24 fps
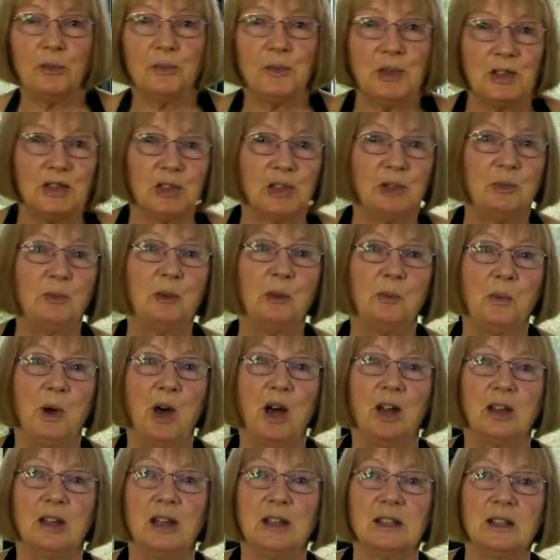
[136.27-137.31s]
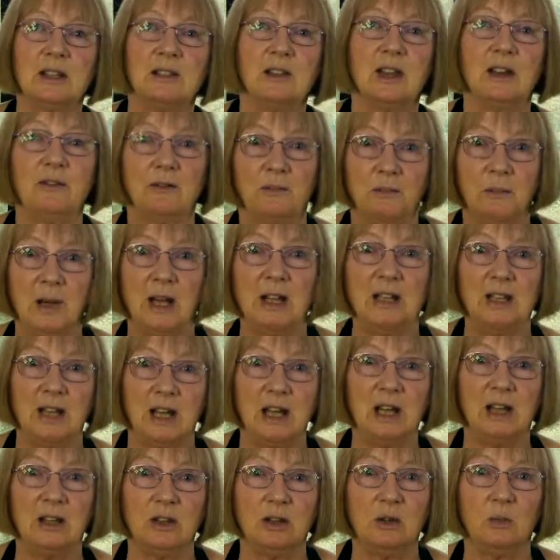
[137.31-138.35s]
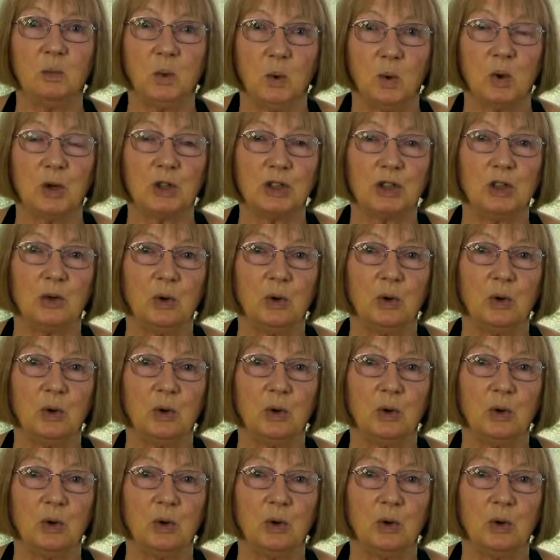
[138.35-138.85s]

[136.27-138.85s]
supermarket and they've been in water